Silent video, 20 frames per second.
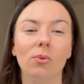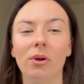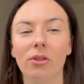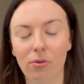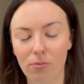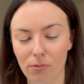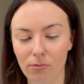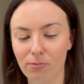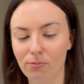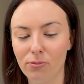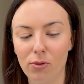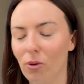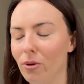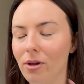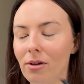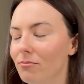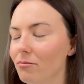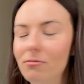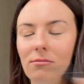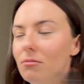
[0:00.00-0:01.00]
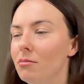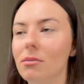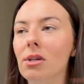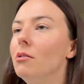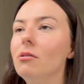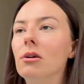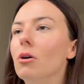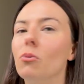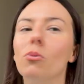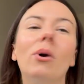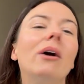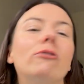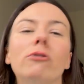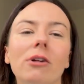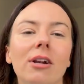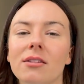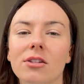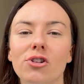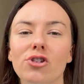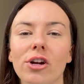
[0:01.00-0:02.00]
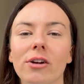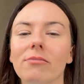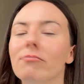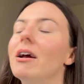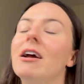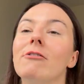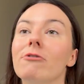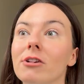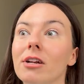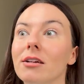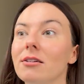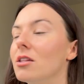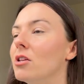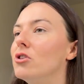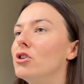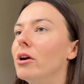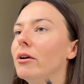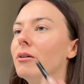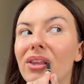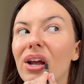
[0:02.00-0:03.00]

whether I'm throwing, you know, everyone has a chair, everyone has the chair.